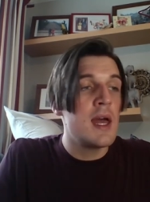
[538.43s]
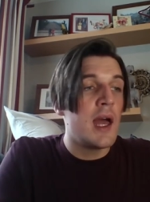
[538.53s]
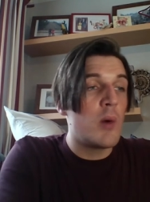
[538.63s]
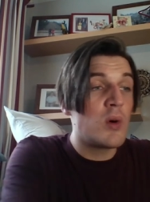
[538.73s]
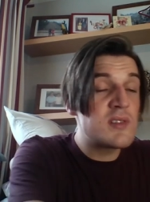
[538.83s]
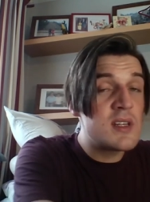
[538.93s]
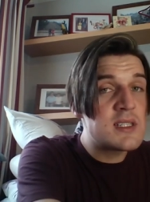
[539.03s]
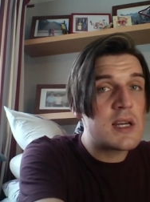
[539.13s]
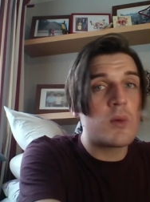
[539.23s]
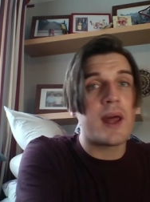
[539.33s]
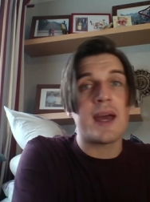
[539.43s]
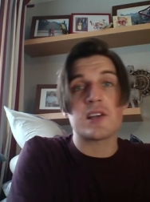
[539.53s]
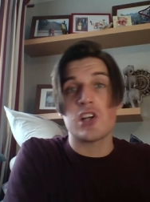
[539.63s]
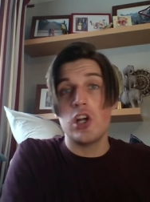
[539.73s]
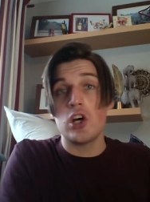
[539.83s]
It wasn't until when I
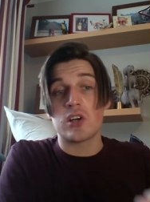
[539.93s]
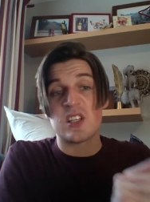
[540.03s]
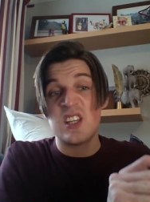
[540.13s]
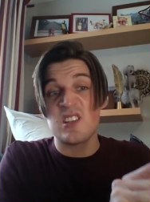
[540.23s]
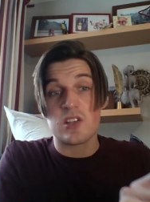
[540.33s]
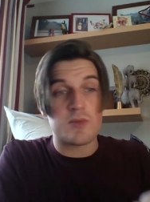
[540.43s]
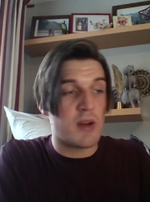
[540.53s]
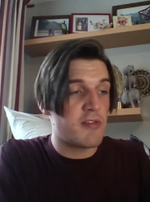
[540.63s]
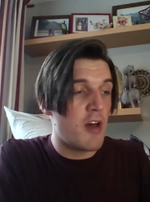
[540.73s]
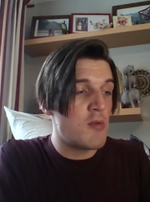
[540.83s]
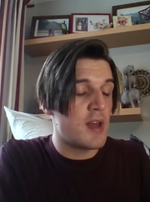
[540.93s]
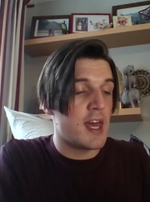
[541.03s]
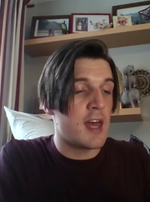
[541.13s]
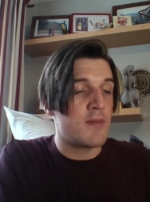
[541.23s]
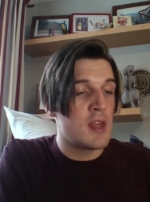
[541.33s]
actually looked, and this is just my phone
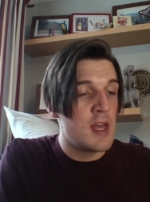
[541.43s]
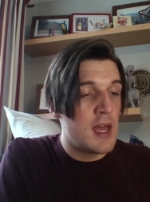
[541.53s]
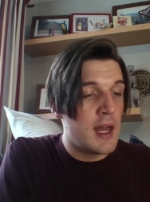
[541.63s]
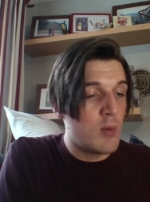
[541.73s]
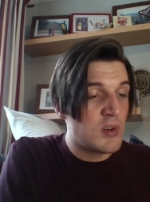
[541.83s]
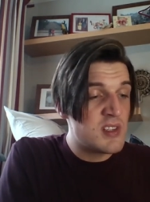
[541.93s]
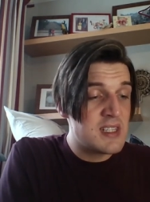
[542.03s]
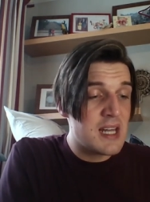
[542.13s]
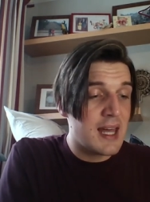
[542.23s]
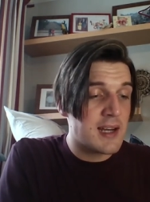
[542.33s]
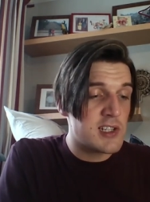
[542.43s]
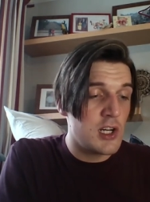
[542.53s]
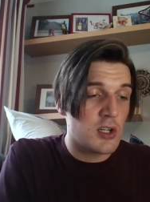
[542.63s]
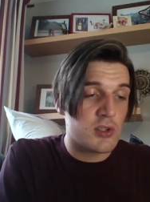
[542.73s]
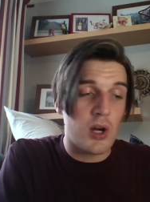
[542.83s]
here, and it wasn't until I actually
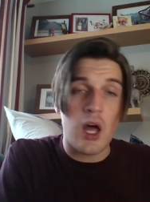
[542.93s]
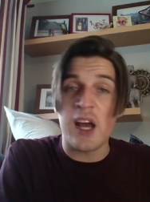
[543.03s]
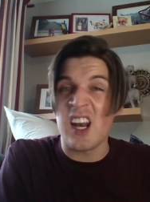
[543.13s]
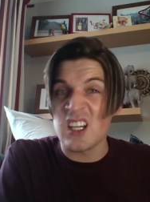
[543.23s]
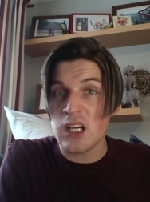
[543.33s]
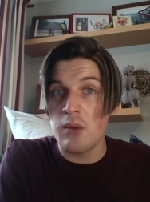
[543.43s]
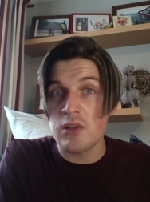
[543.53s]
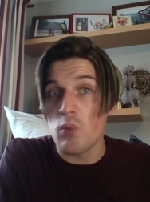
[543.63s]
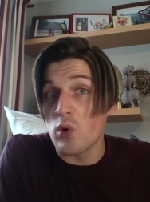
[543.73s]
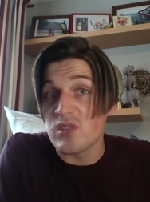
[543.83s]
looked online and I typed in what